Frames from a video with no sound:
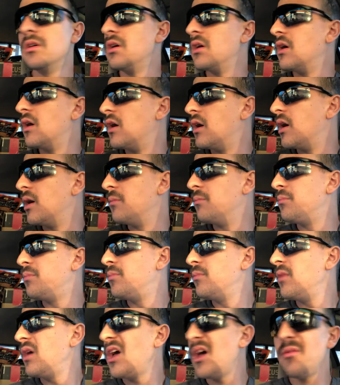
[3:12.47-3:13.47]
Um,
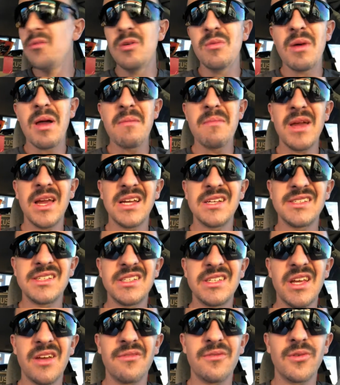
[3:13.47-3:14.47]
and eh, we might make it to
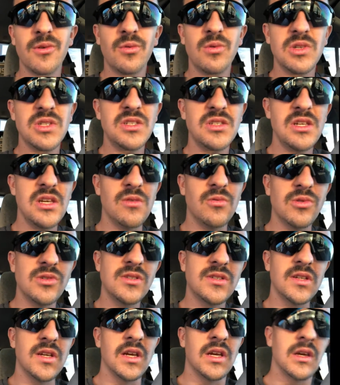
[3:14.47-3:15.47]
Denver. We'll see. We'll
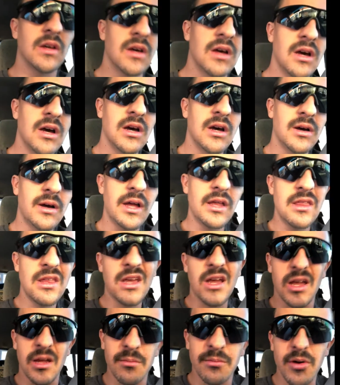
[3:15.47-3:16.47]
see. Uh, I
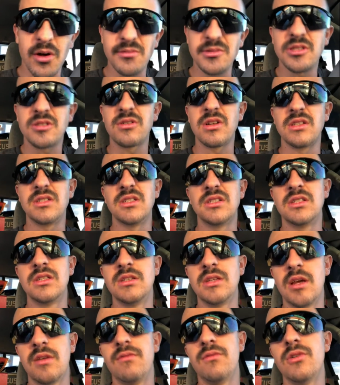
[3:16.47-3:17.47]
think I can probably stretch it to
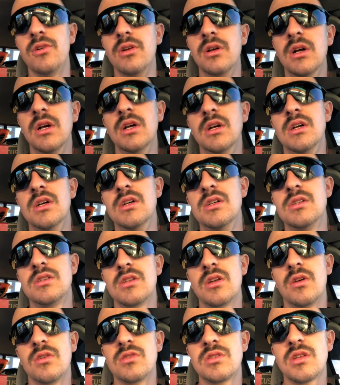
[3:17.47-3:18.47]
Denver.
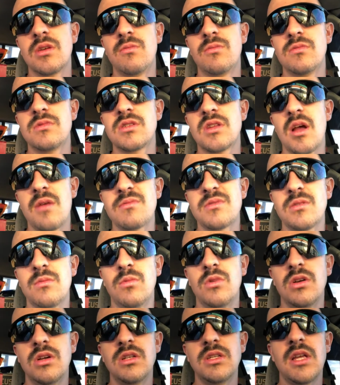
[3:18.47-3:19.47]
So some stop
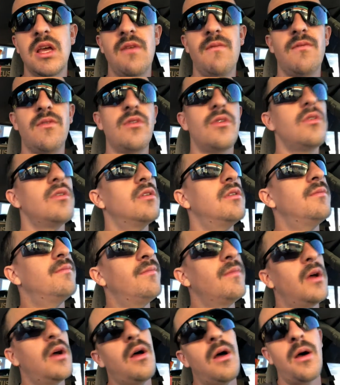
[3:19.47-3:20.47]
somewhere in Denver
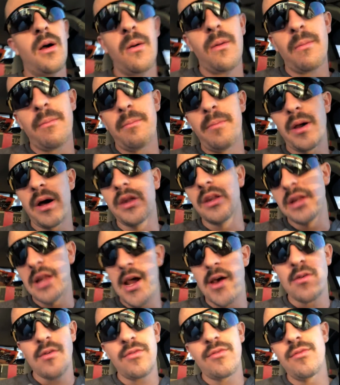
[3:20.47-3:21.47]
and about an
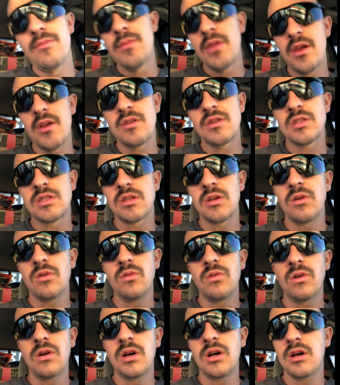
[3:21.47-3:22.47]
hour from there.
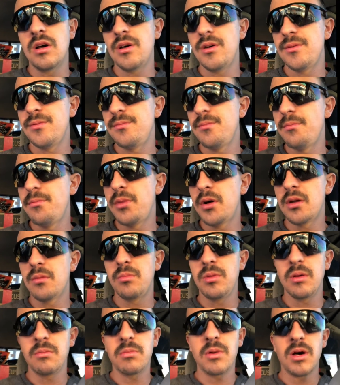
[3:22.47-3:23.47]
So uh,
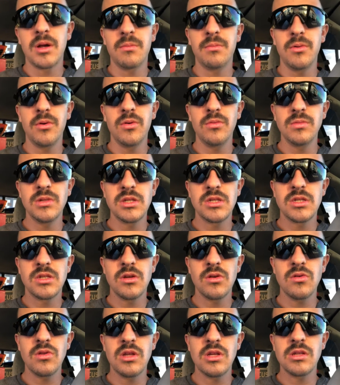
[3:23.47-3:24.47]
bada bing, bada boom. Let's
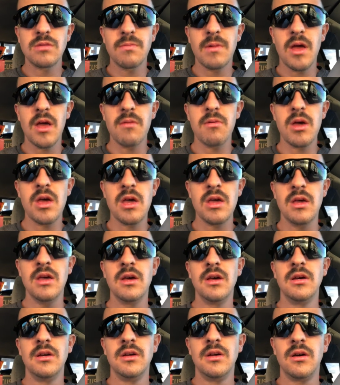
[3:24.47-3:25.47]
do this, baby.
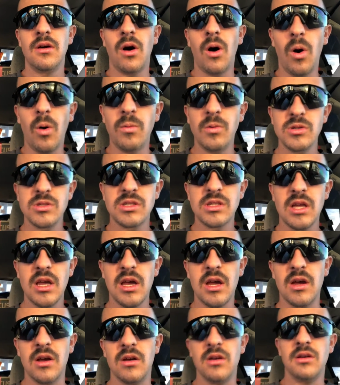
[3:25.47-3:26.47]
Almost
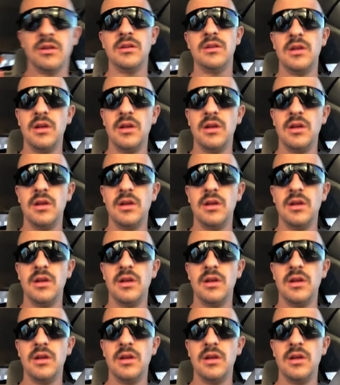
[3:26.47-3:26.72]
there.